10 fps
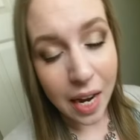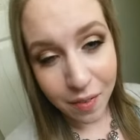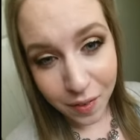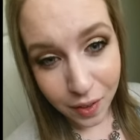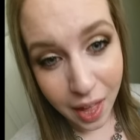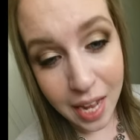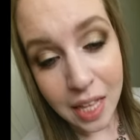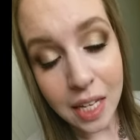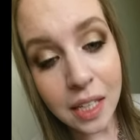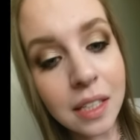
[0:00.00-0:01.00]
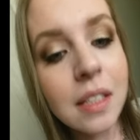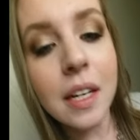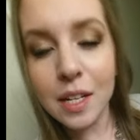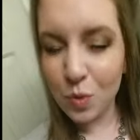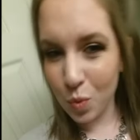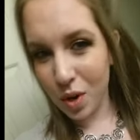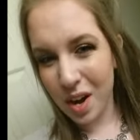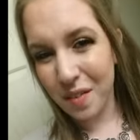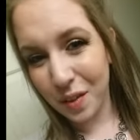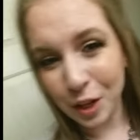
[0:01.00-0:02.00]
I feel like it's
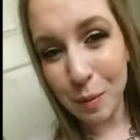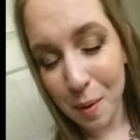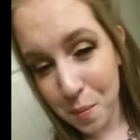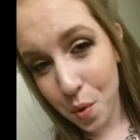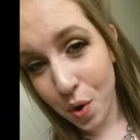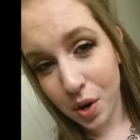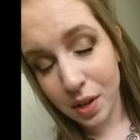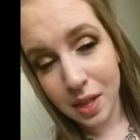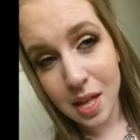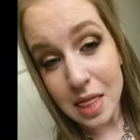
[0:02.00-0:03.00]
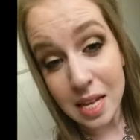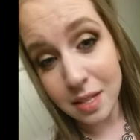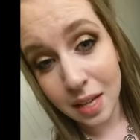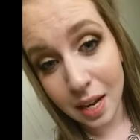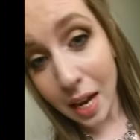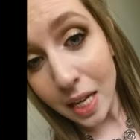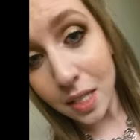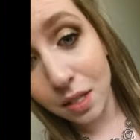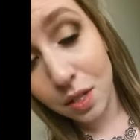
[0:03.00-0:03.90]
worn off a little bit more than this side has.